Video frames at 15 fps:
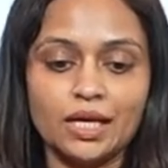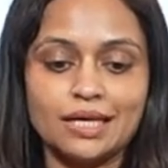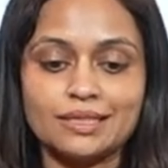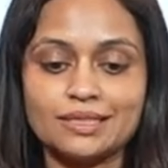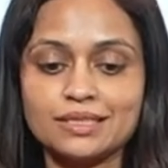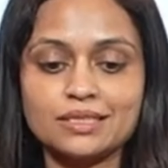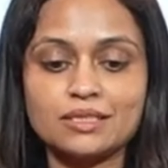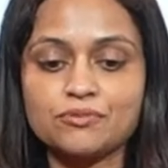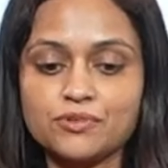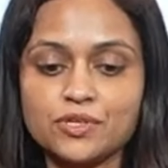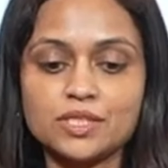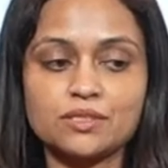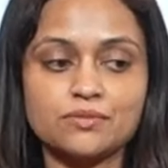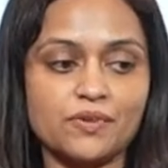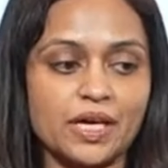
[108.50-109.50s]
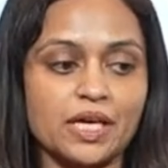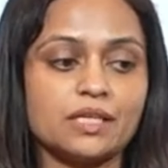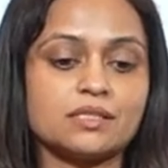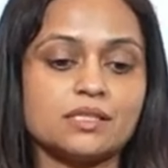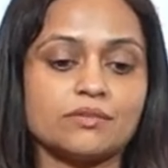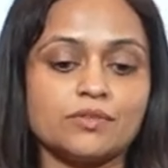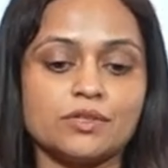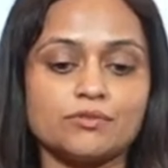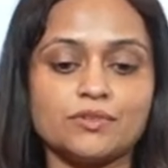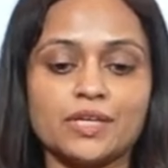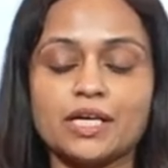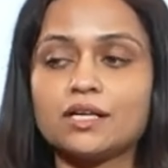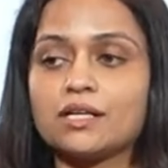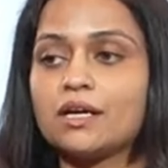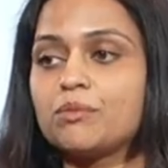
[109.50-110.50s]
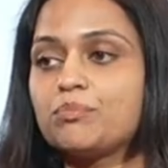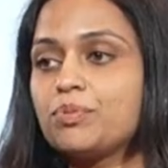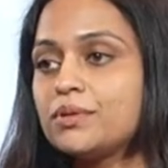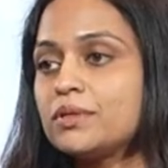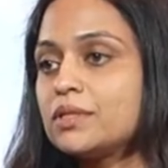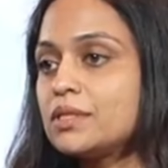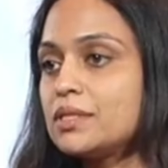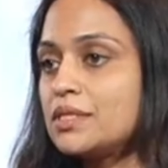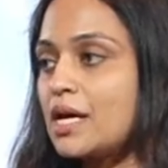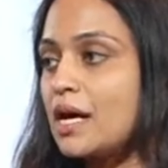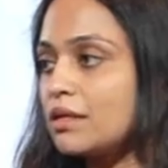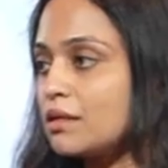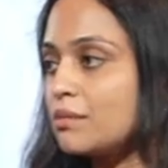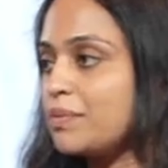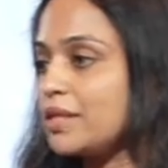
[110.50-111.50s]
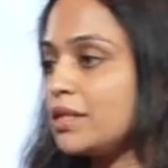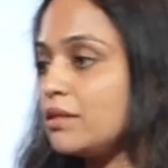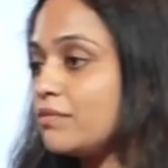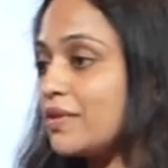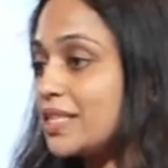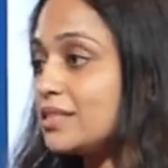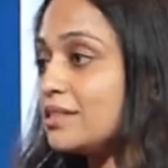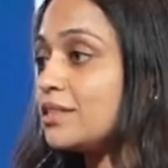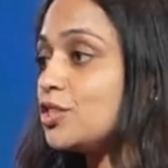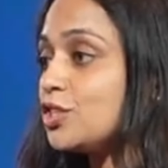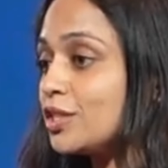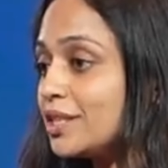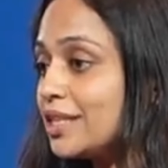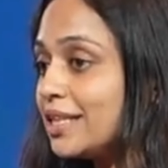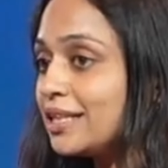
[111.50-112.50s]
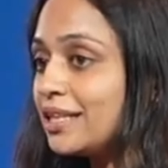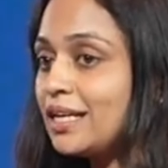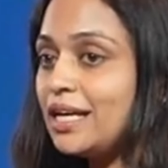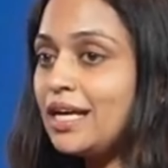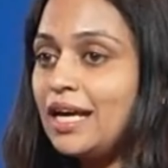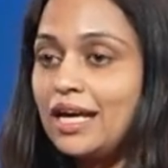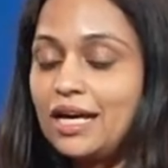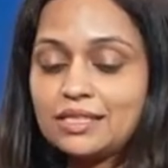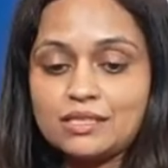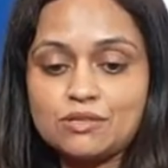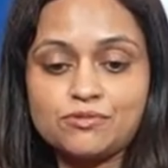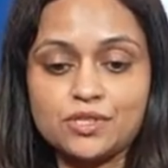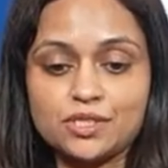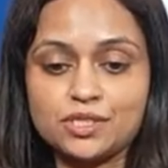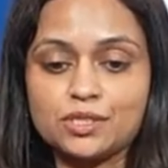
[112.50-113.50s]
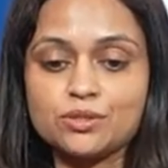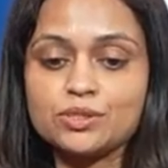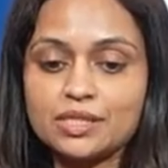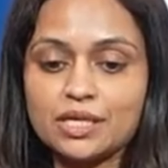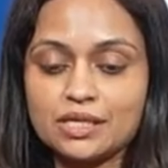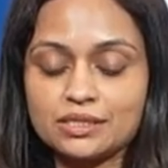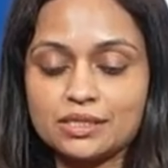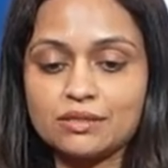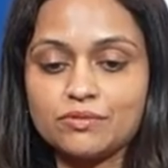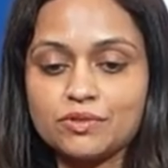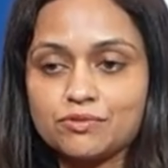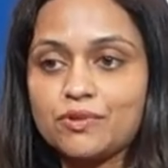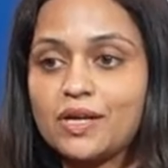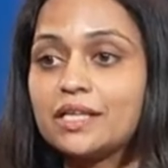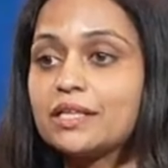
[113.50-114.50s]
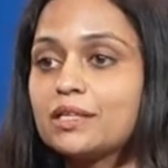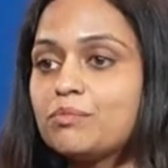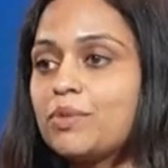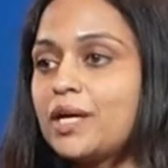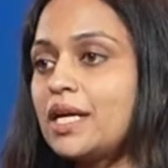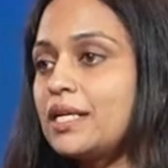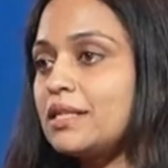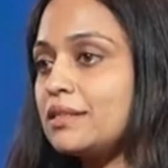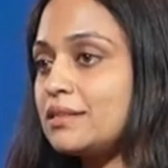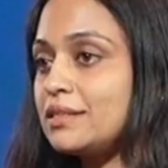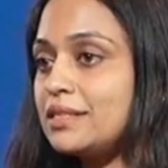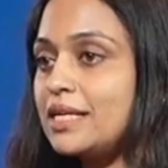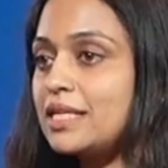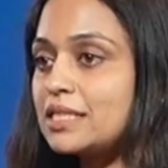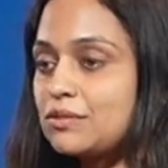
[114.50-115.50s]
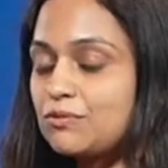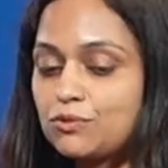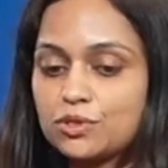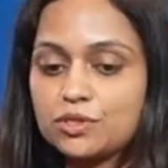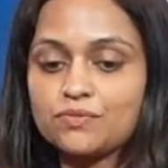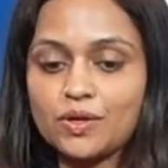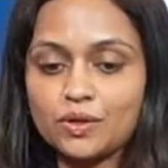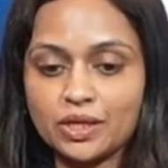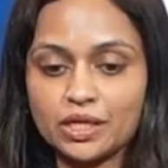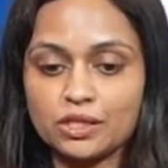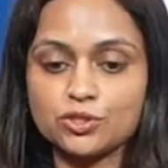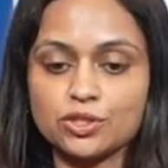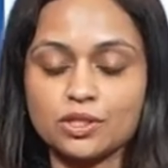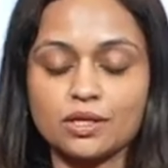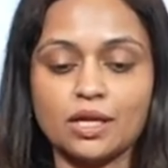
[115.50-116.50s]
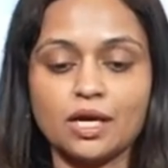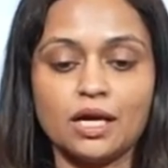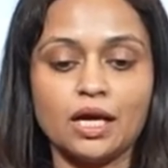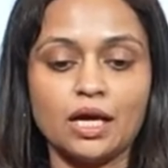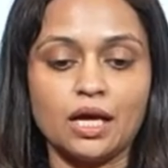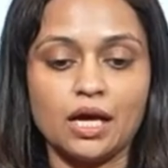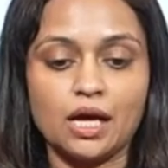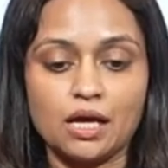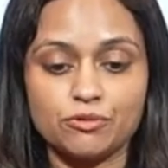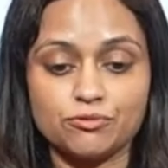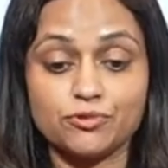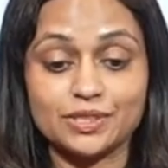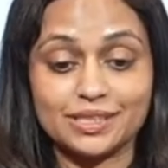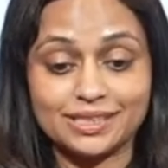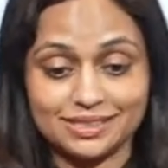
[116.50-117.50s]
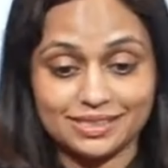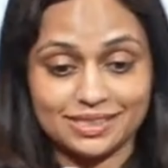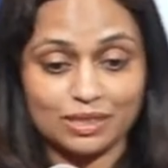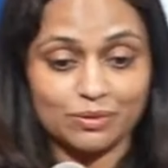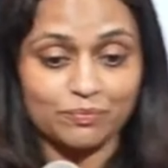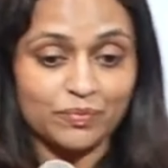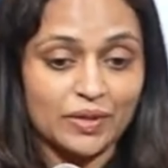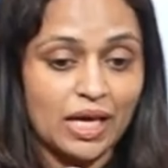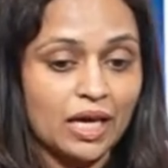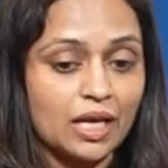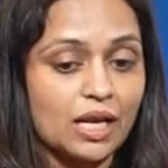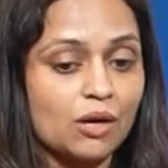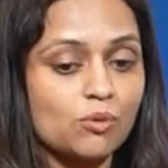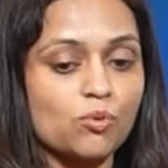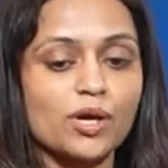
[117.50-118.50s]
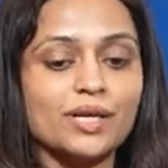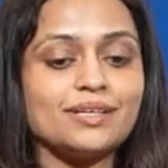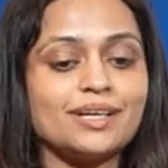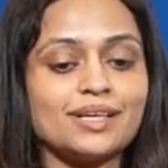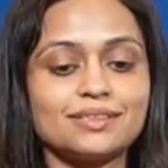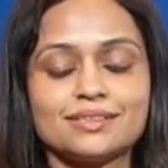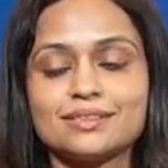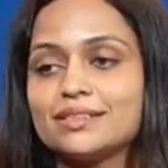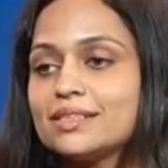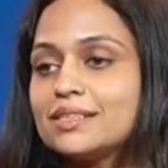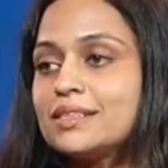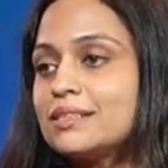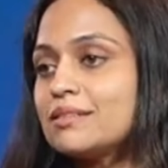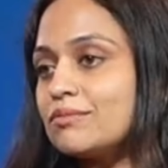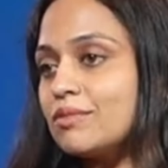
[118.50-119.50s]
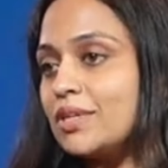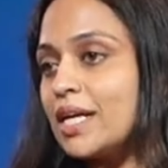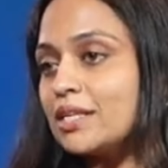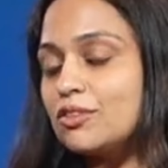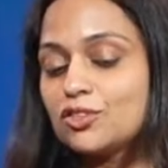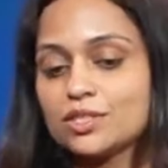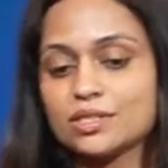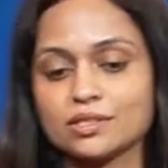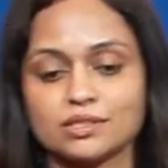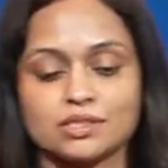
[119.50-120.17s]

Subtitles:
This is the first phase, and we have taken up the startup and investor journey as our first use case, and we are funded by the Salesforce Foundation for this. Now, what does this, just a